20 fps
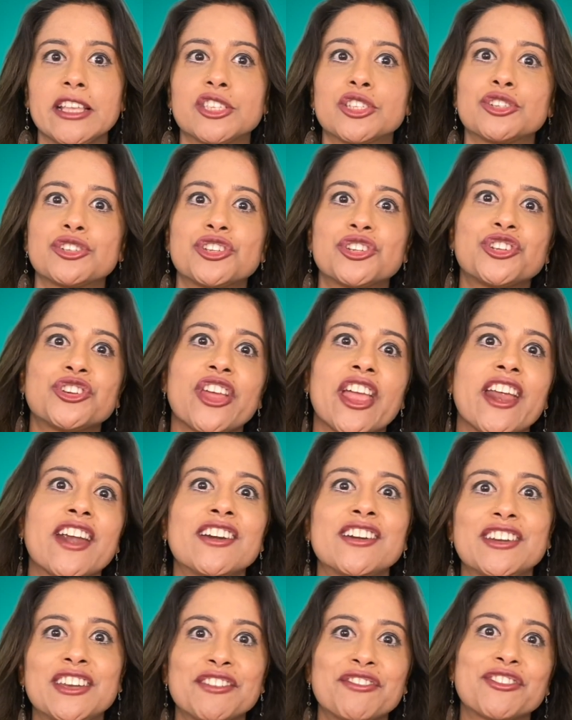to share
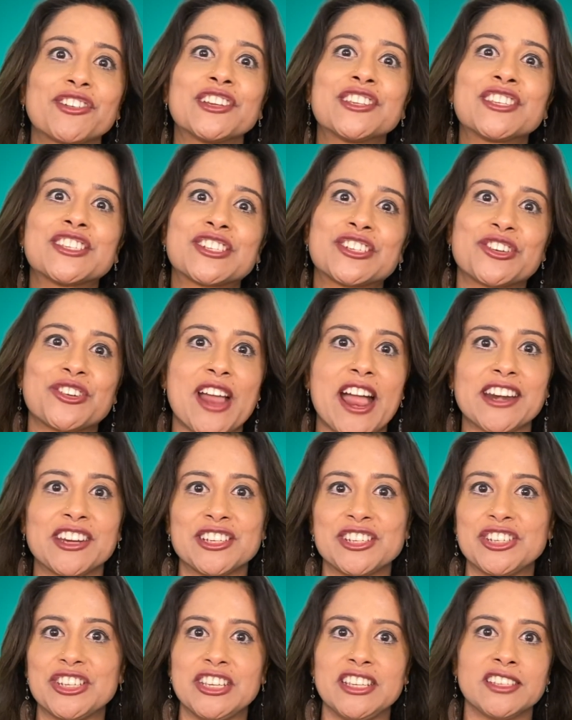different
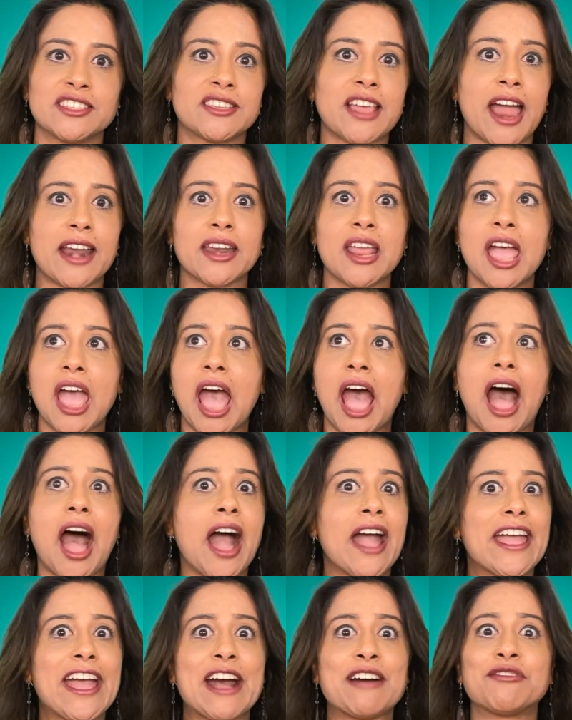strategies that I
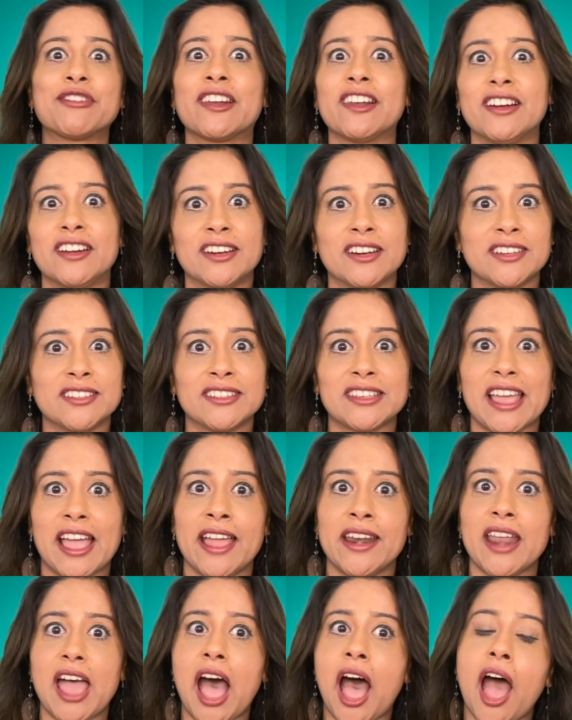have learned
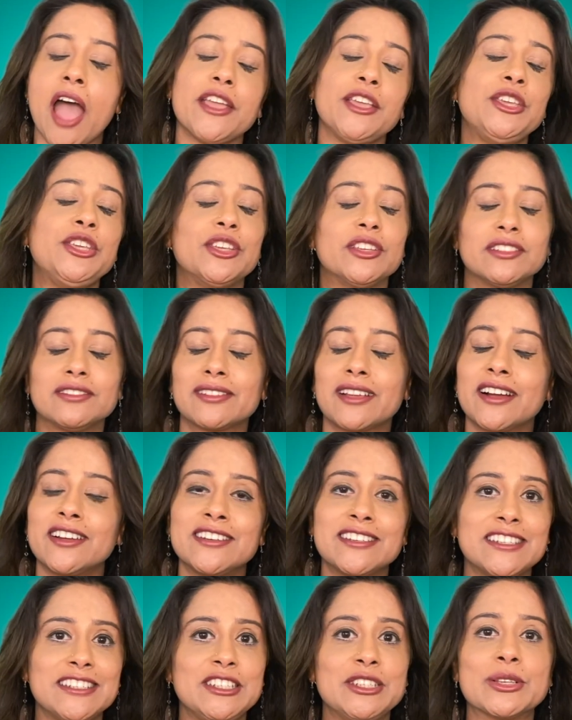and I
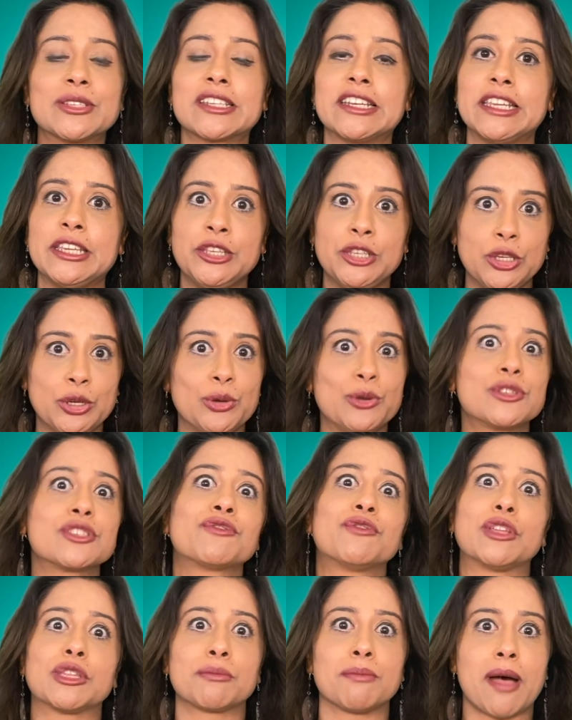continuously use
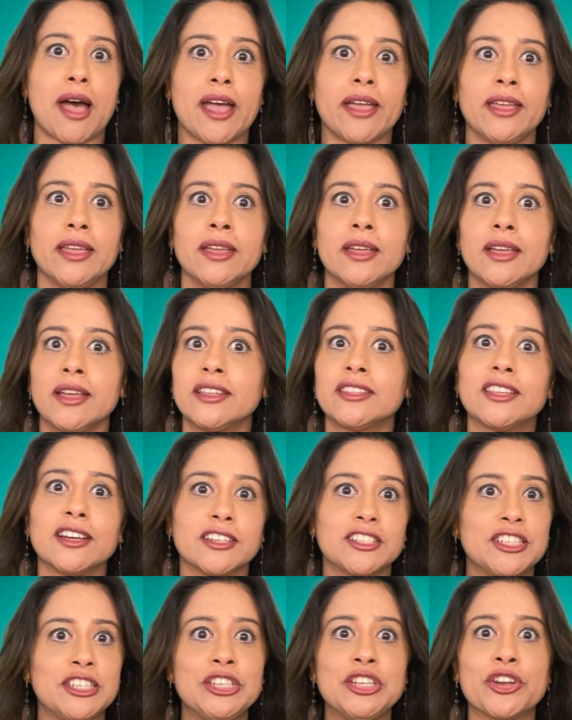with my
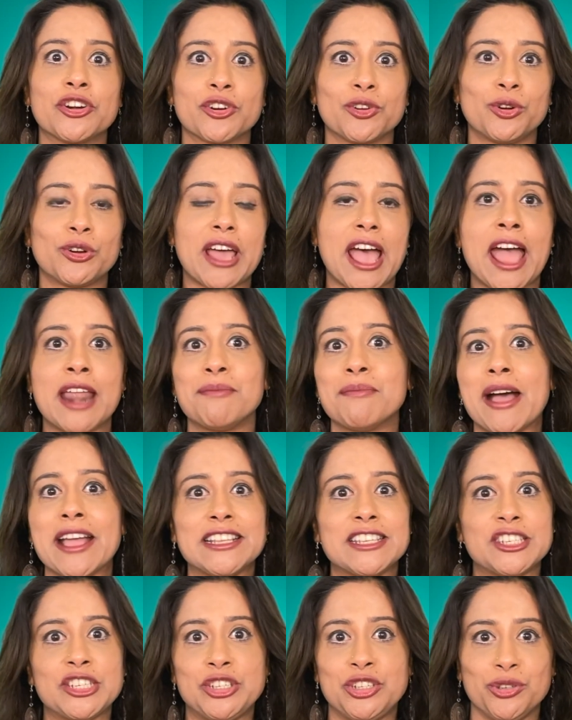13-year-old and my
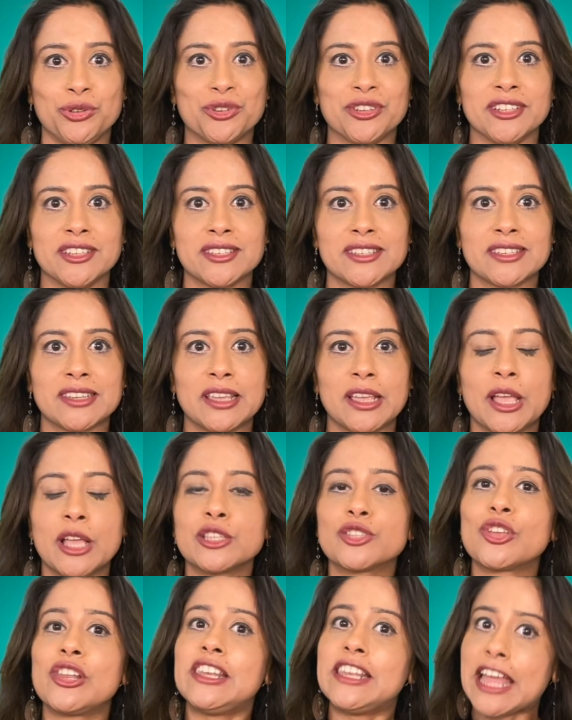students. So
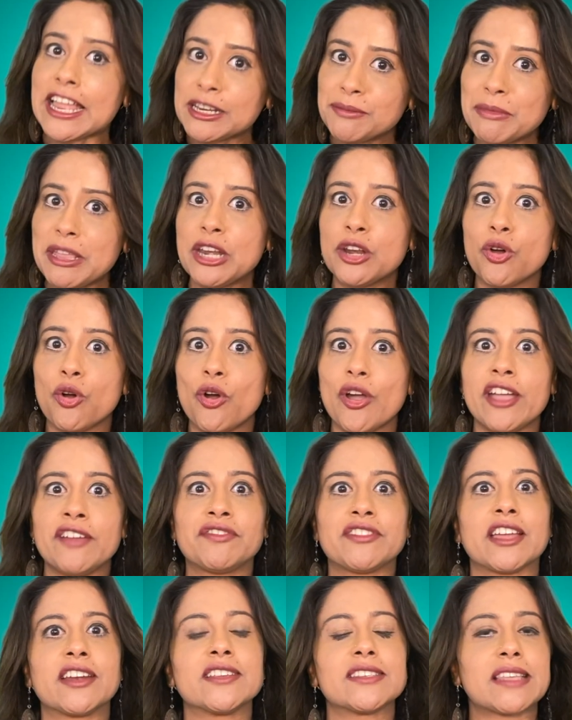let me know if
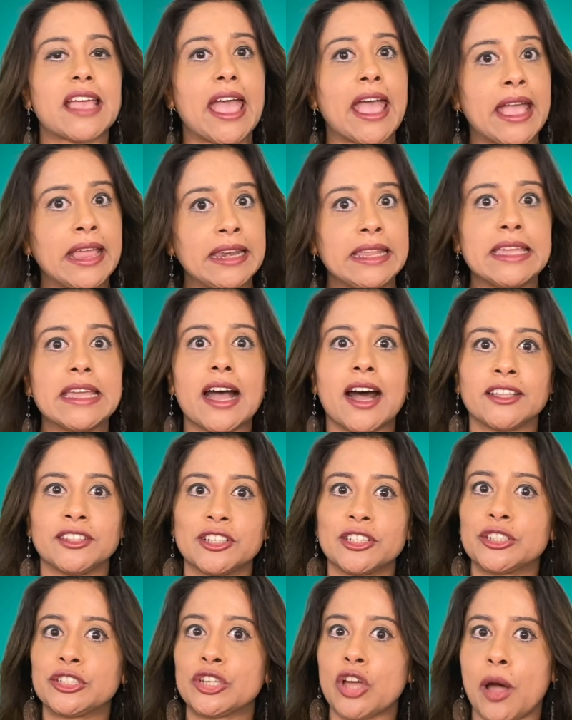there is any
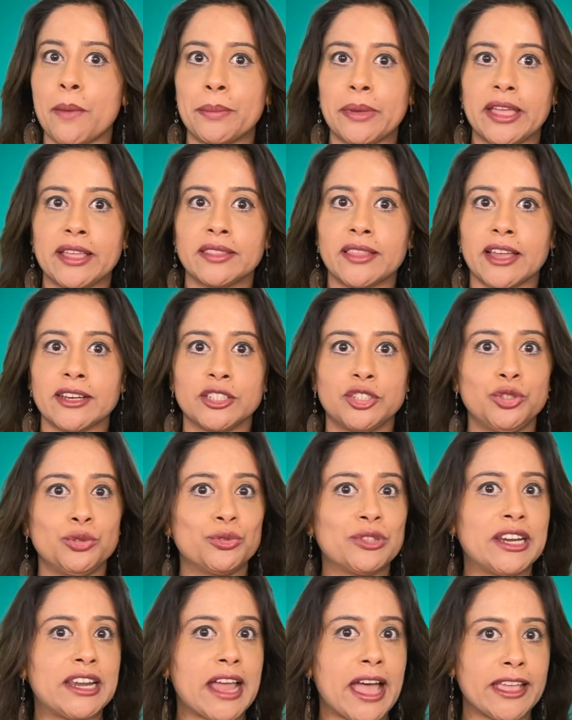other topic that you would
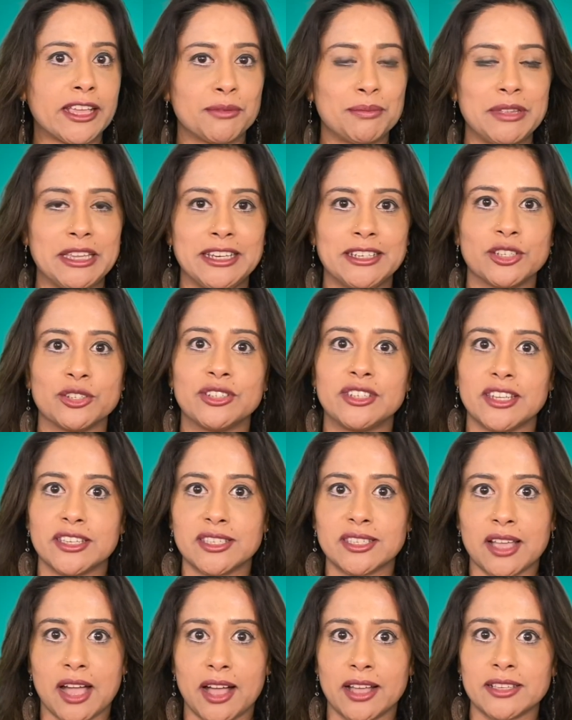like me to
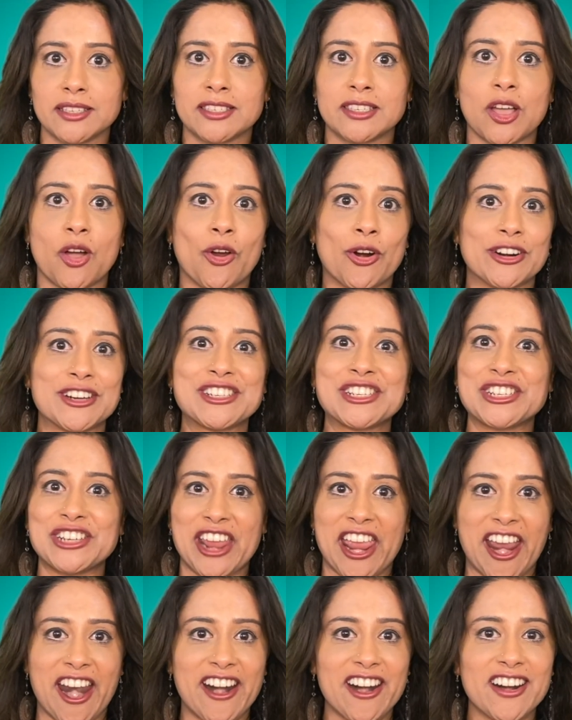discuss or
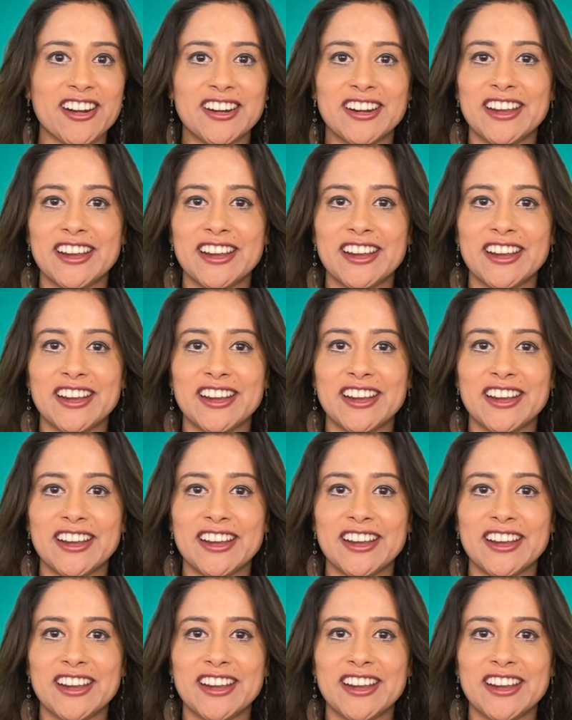share.